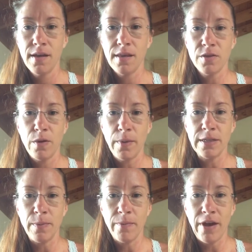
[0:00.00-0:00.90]
This
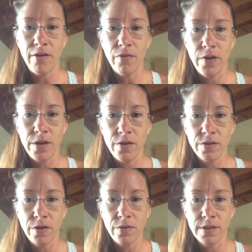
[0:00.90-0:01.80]
reminds me of how a friend years
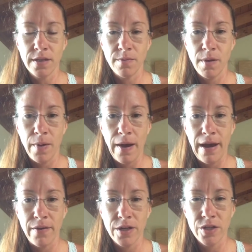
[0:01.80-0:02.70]
ago said to me about
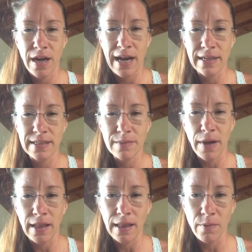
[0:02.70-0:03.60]
how I should act
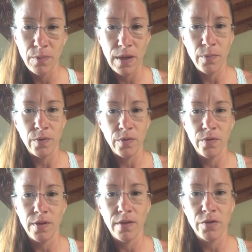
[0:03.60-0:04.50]
smiley with people,
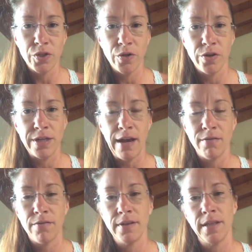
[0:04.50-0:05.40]
never show your
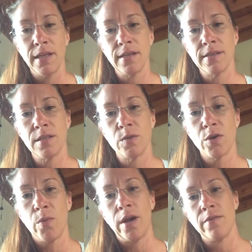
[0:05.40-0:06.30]
down feelings. This was
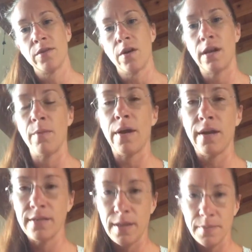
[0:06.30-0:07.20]
her way of talking about
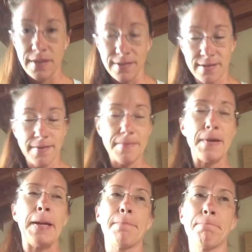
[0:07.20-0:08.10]
acceptance,
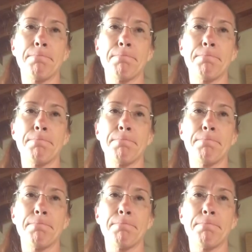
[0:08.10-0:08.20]
right?